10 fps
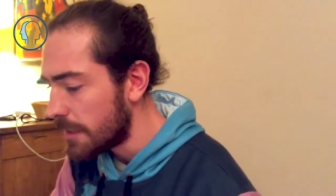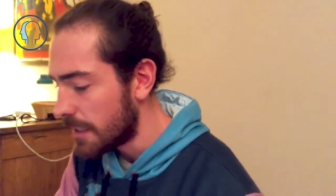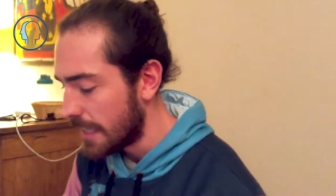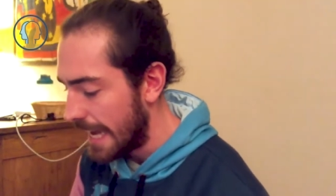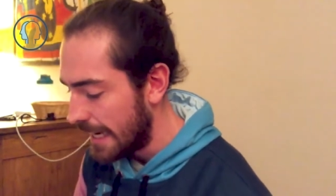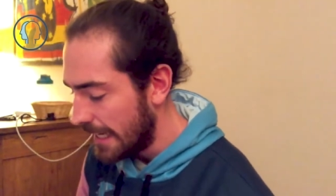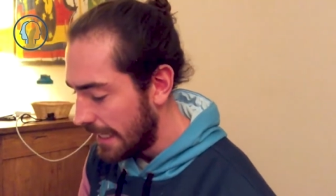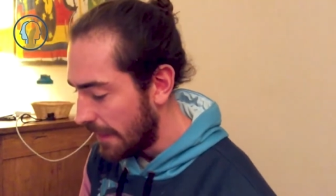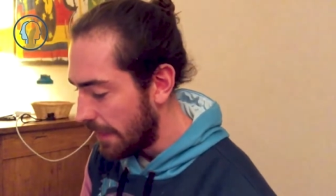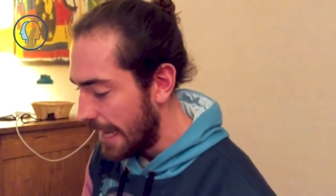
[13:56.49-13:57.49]
Is it that
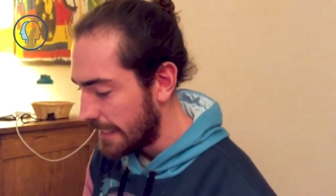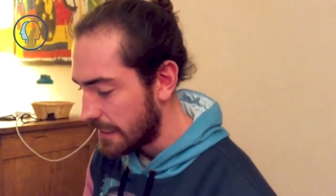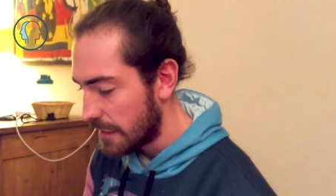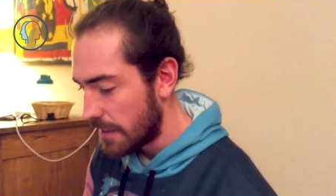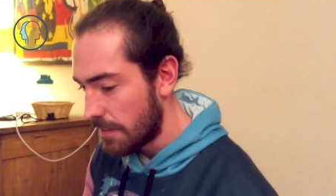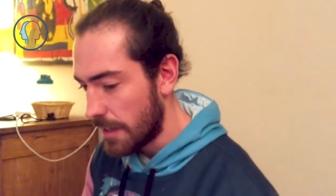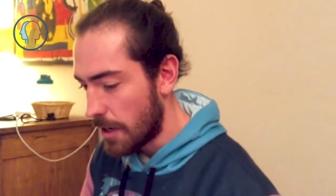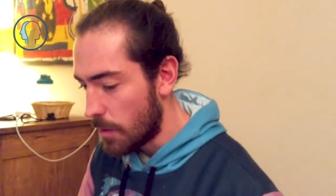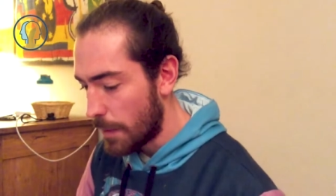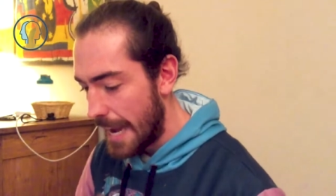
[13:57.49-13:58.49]
that you
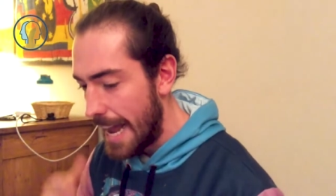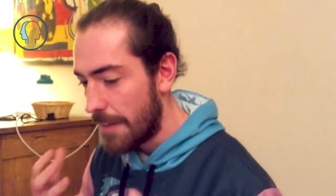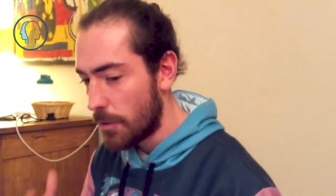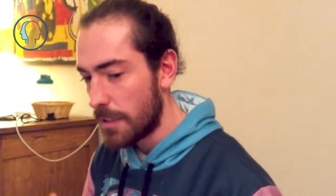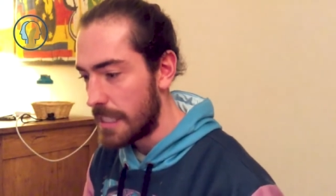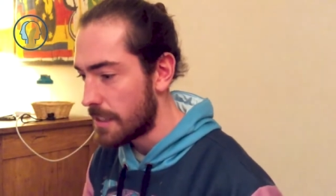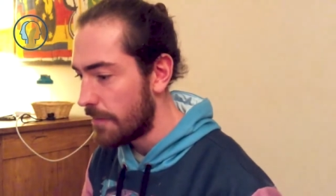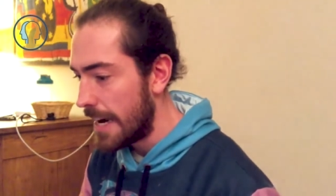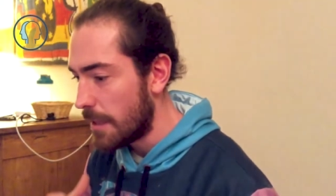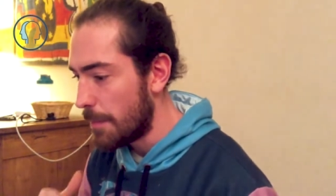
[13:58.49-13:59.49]
know, we have all these
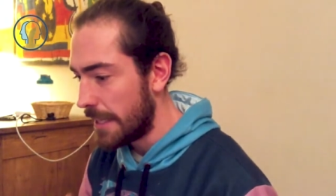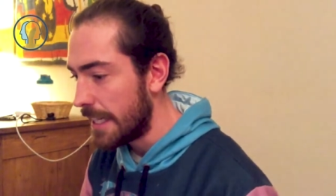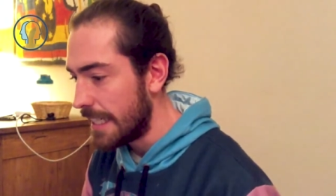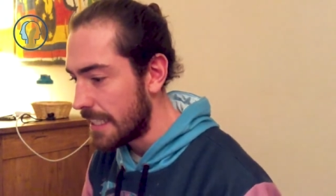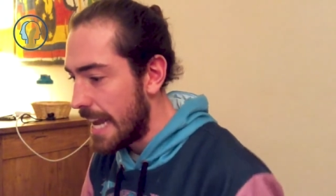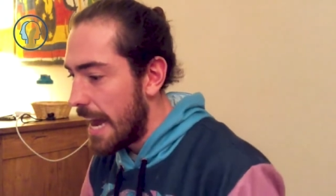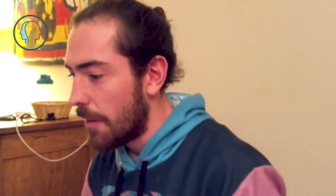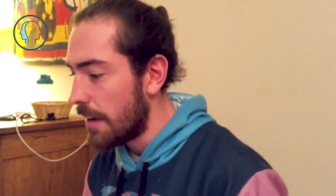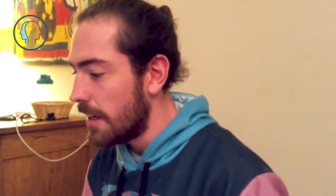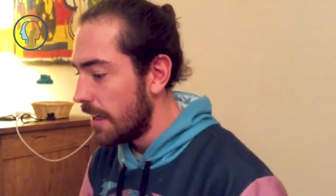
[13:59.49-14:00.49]
availabilities
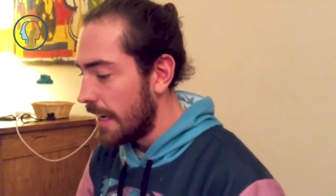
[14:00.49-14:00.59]
now that